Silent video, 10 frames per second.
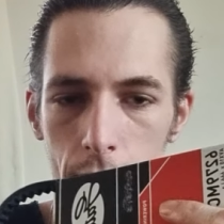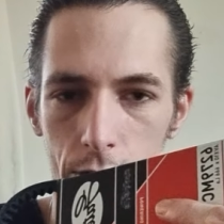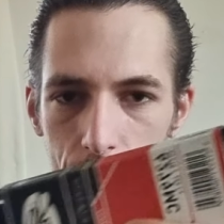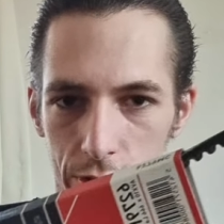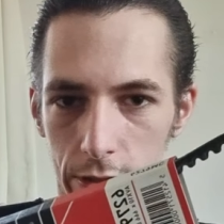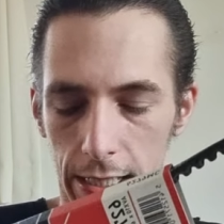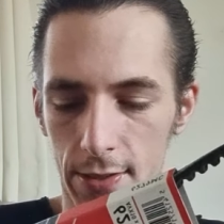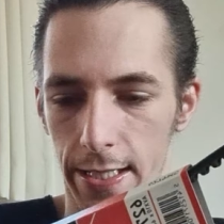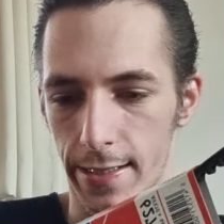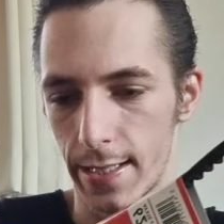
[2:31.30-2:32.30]

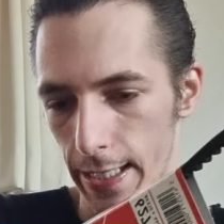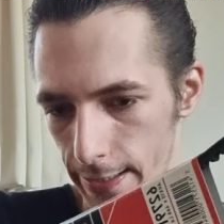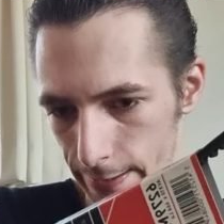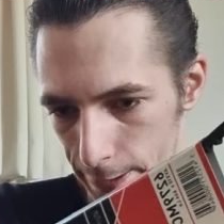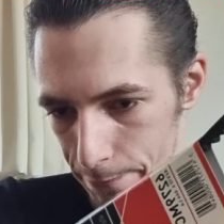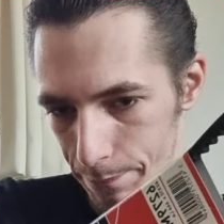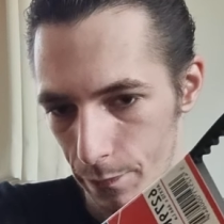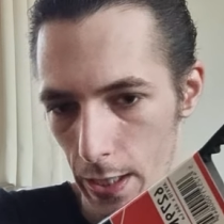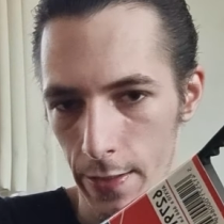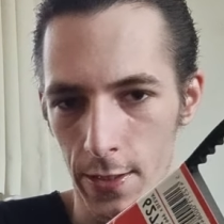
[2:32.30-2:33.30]
668,
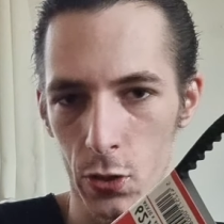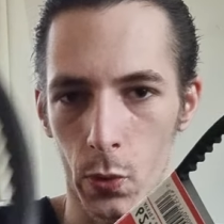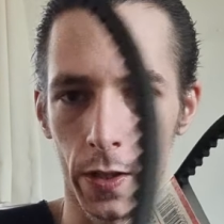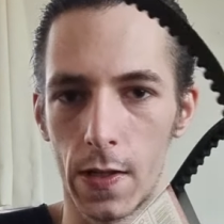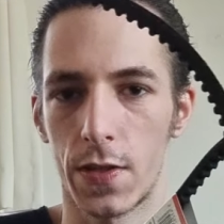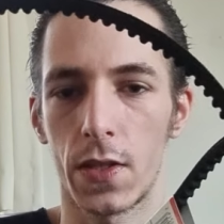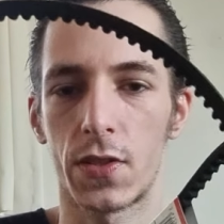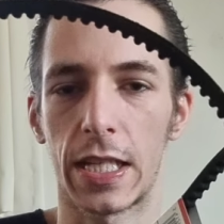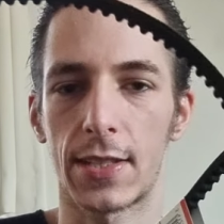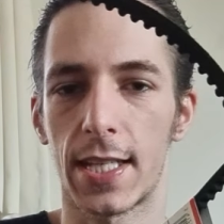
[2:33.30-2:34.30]
and this one is
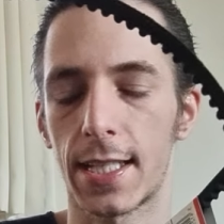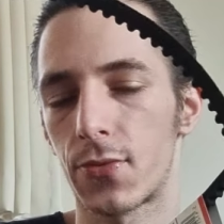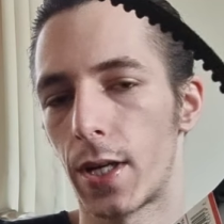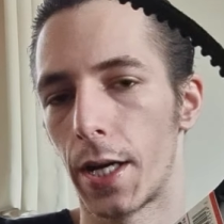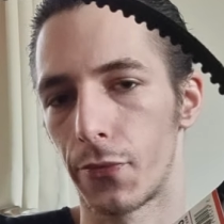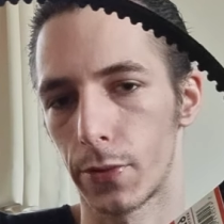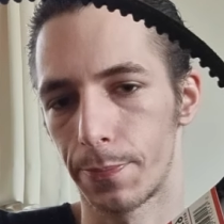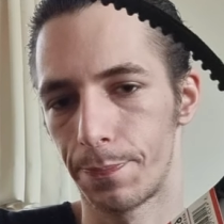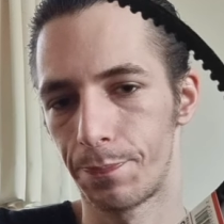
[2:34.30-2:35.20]
665.